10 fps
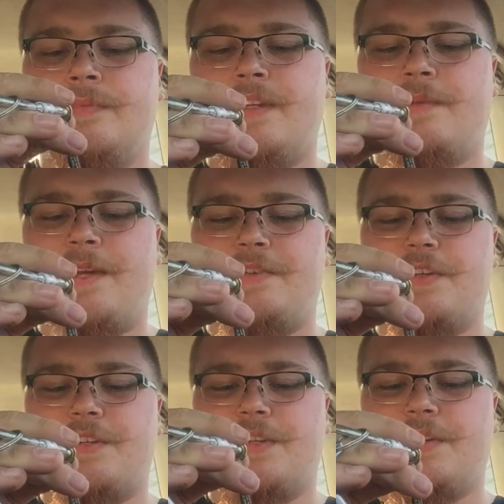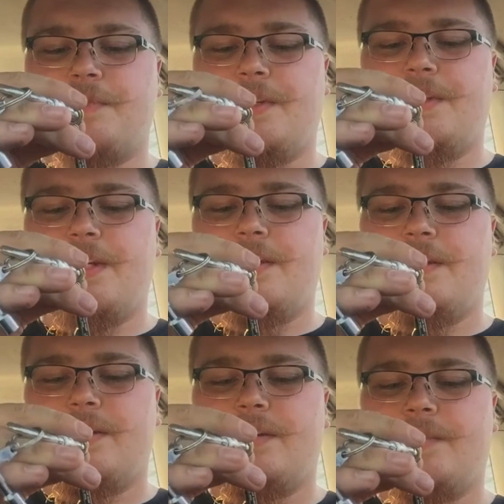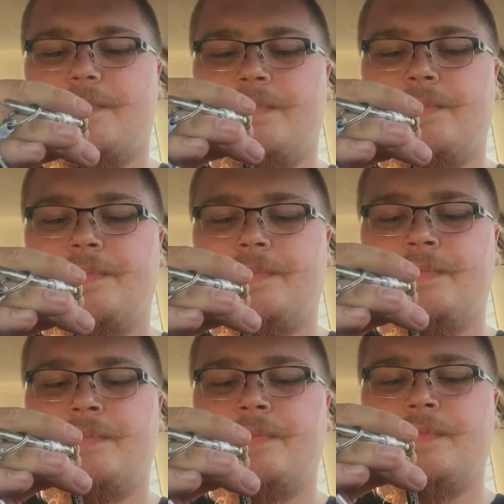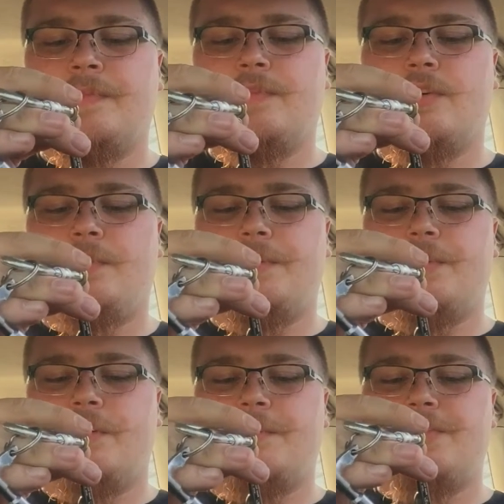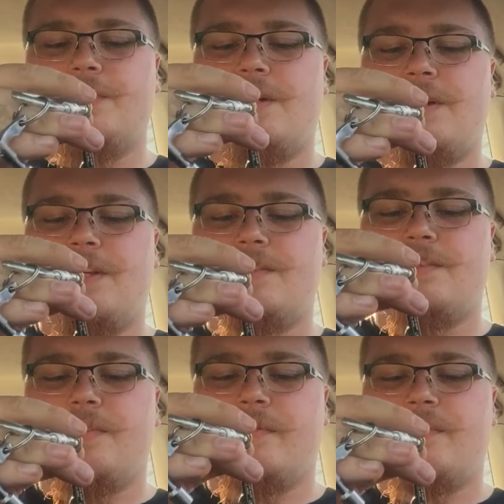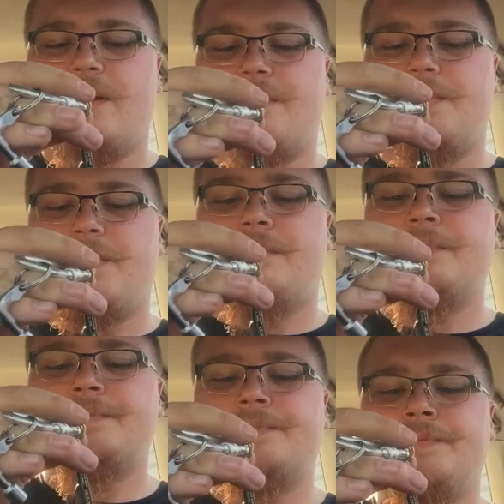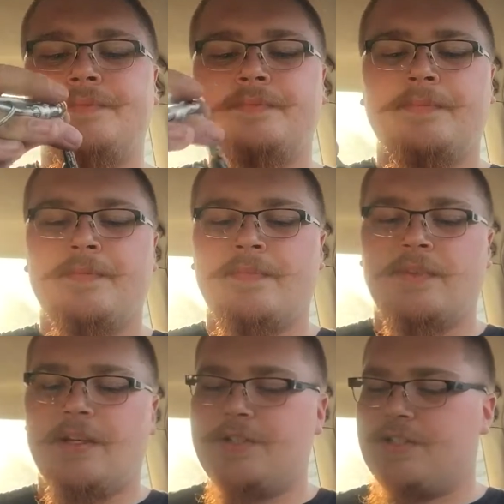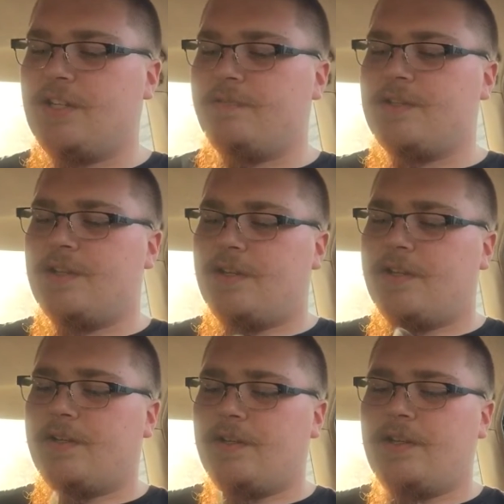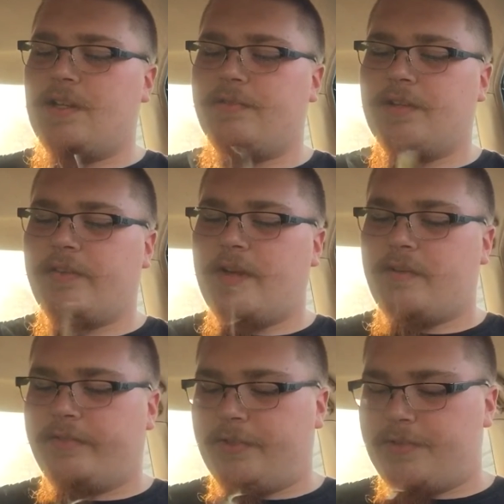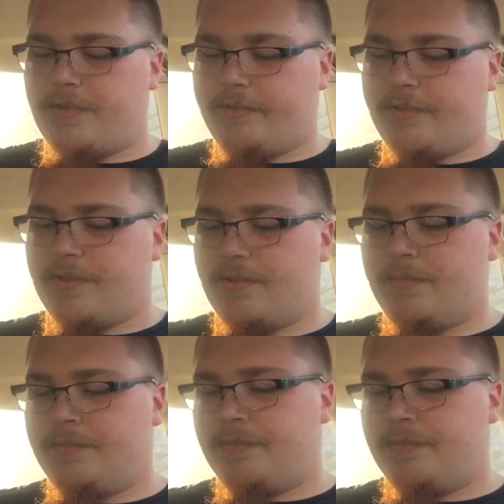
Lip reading: And I'm actually just gonna relight. Normally you want to be drawing as you're tamping. It just gives an even airflow surface